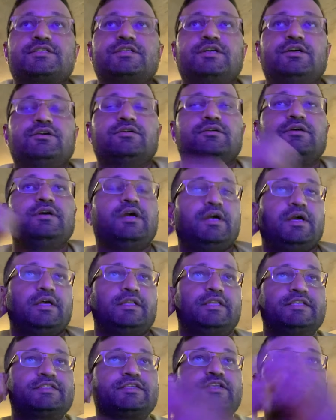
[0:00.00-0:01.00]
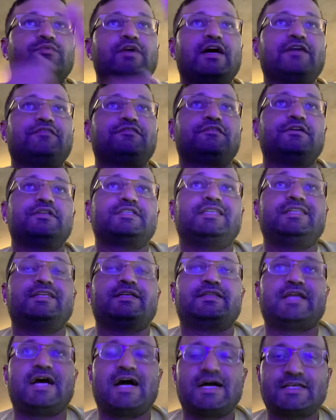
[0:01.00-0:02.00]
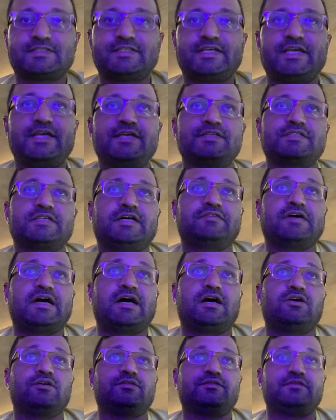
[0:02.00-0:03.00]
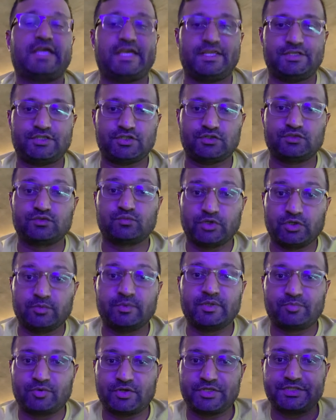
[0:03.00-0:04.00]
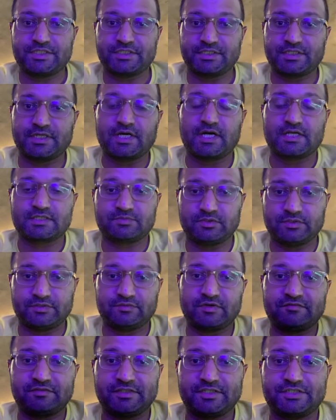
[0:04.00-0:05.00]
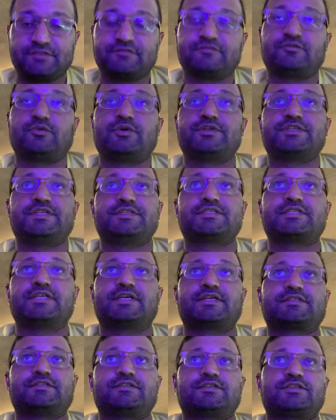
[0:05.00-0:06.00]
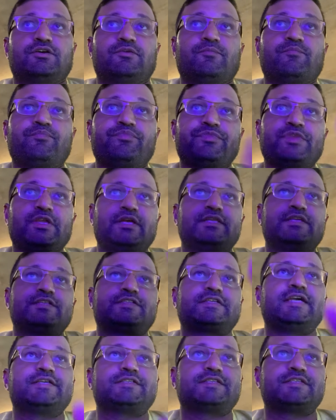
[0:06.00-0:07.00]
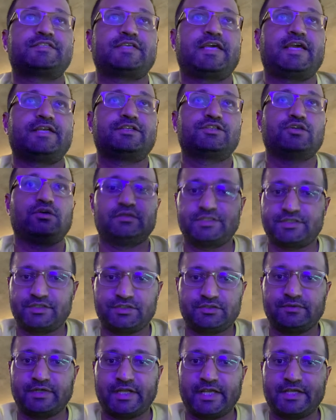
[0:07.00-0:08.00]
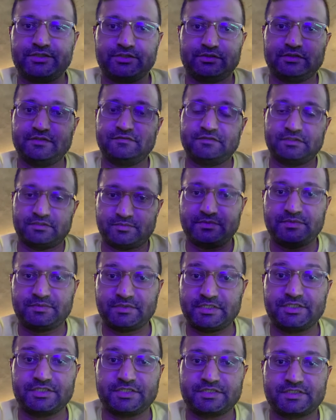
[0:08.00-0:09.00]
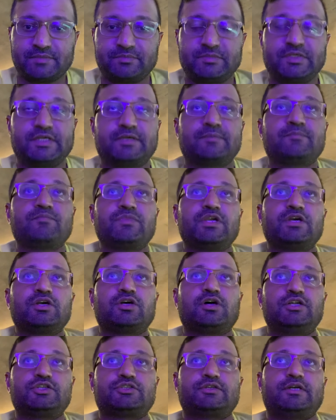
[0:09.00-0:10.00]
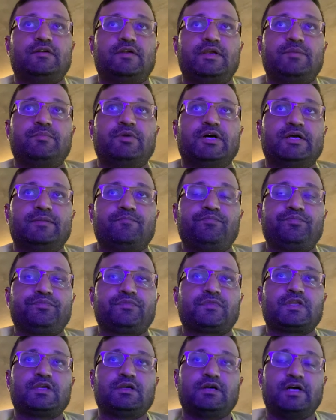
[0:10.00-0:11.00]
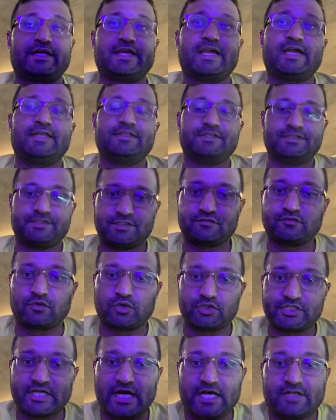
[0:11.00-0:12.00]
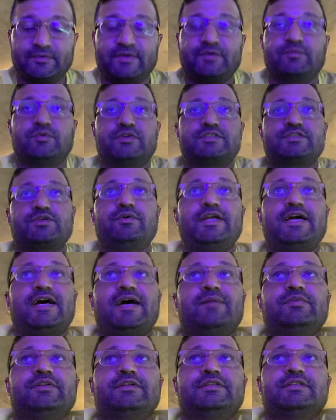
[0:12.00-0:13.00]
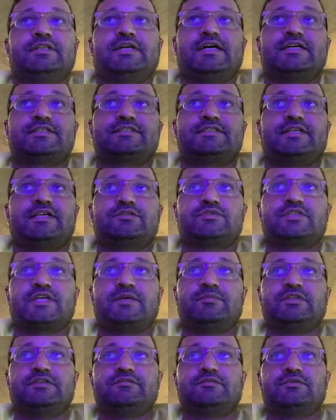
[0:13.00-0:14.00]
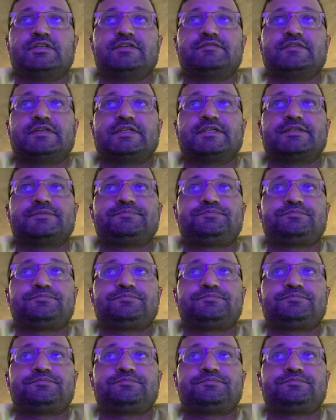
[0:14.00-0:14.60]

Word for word: So this is reference in the last days of how angels will be preaching the gospel in Revelation 14, 6. And so in this case, it's saying don't listen to an angel if they're teaching something contrary. But again, this is foreshadowing what's going to happen in the last days, which I believe we're living in.